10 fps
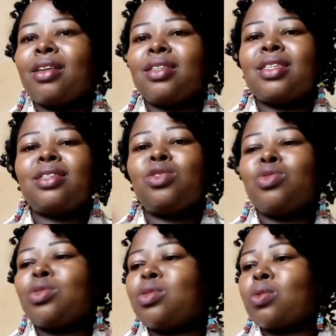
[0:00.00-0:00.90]
Just
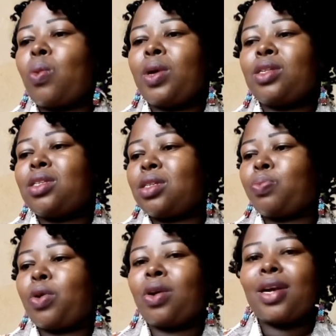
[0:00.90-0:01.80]
use waste
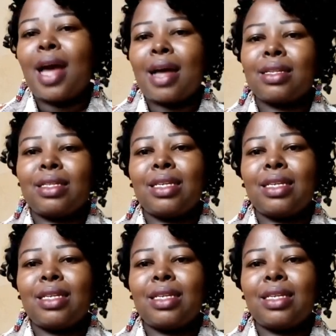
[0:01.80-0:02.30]
products,